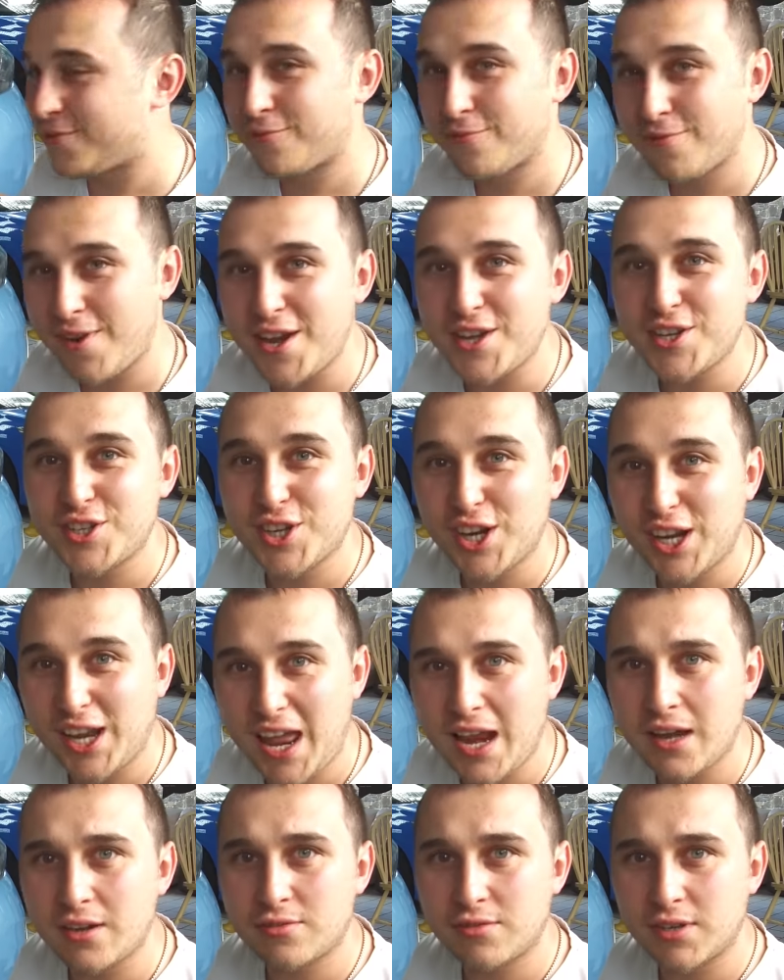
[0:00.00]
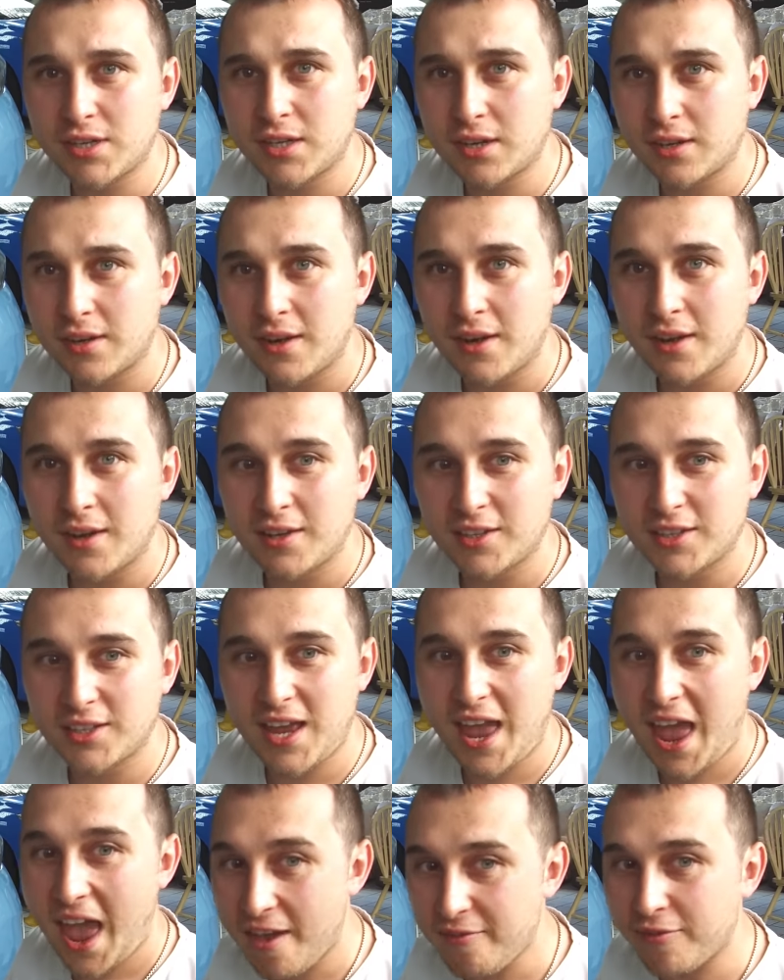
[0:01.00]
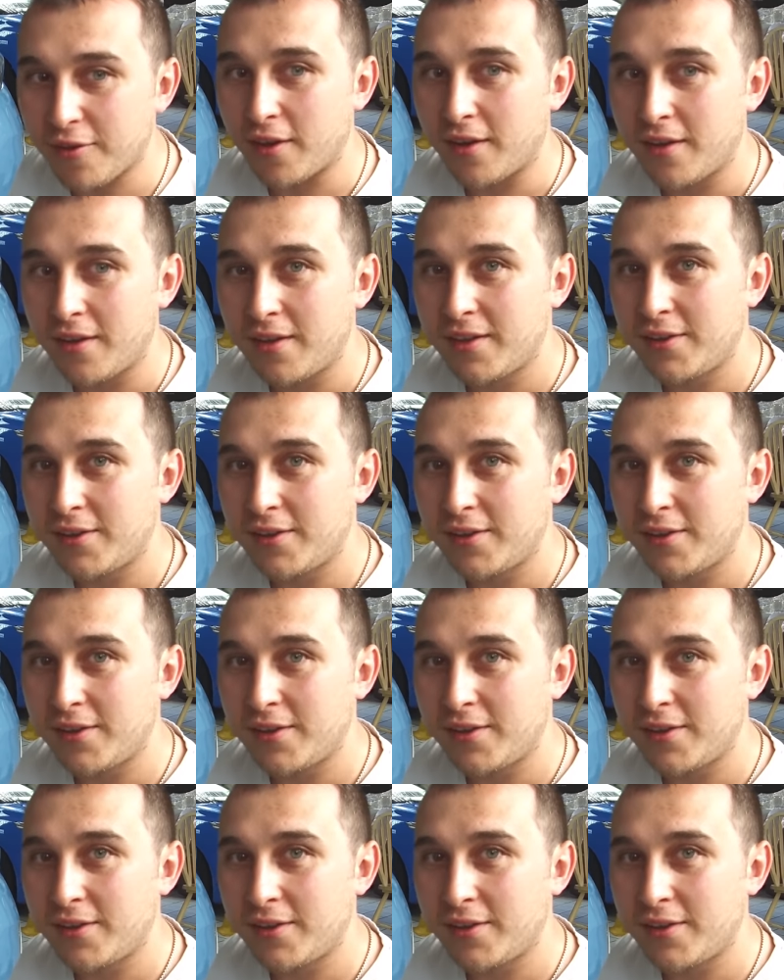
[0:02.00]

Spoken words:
French electric ever.